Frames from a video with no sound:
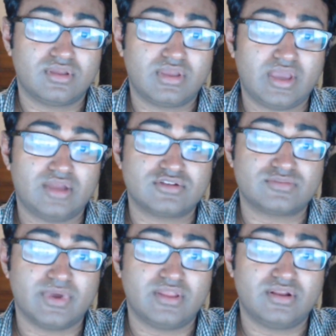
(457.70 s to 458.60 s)
of
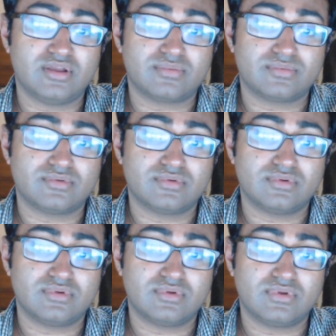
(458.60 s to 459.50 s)
smiling up.
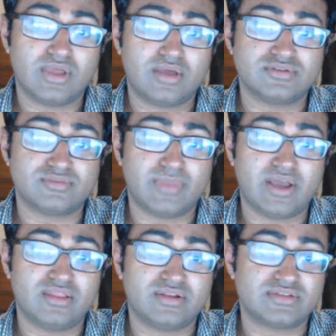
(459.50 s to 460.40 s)
I was
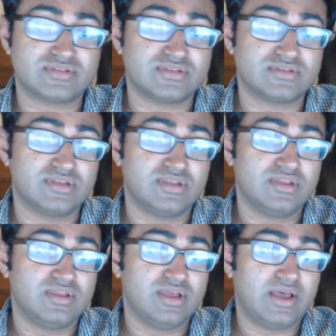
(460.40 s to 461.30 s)
bawling, I says,
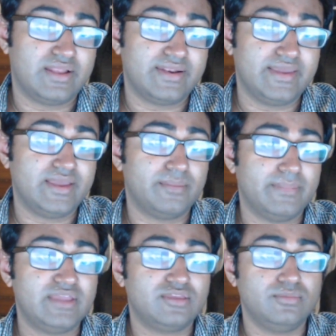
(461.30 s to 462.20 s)
I lay, I'll
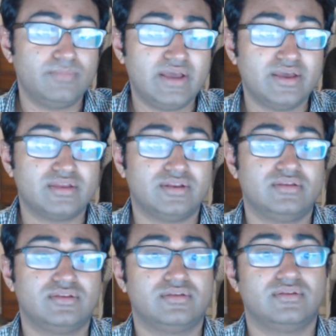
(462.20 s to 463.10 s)
make you mine.
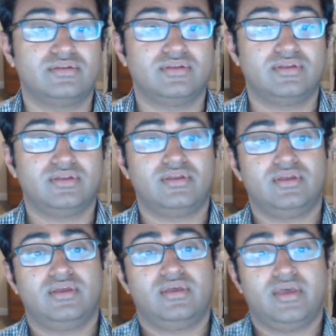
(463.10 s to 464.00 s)

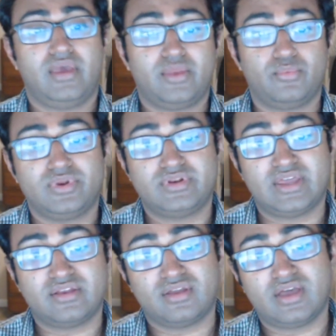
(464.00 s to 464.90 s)
And with
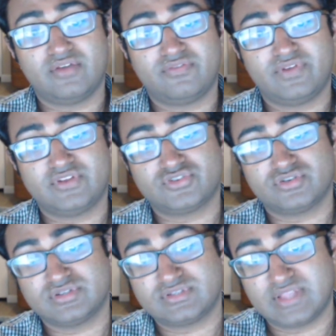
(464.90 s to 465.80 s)
that, I fetch her
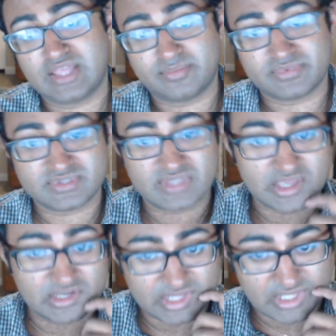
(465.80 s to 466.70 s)
a slap
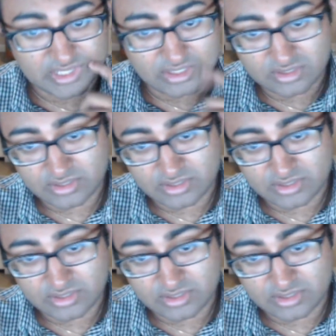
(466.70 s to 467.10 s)
aside the head.